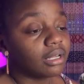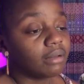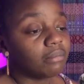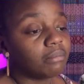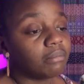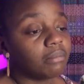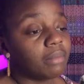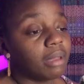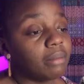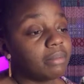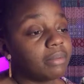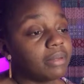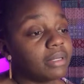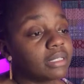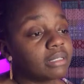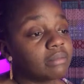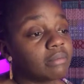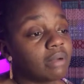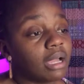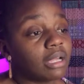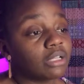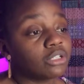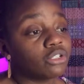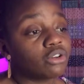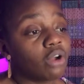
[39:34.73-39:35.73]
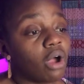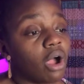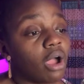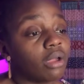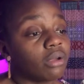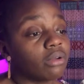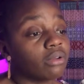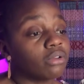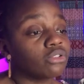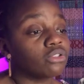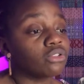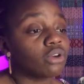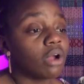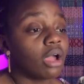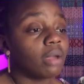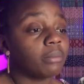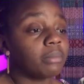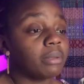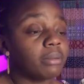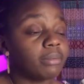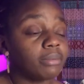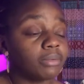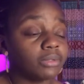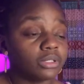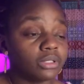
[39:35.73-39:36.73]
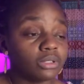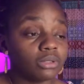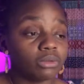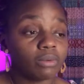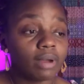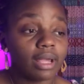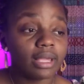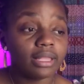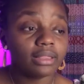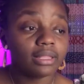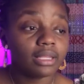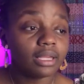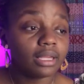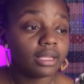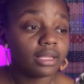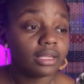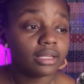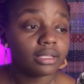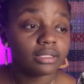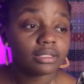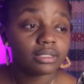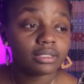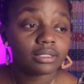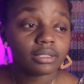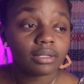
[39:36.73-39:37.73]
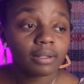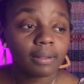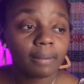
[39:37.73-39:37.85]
maybe it's my drawing people to the right things.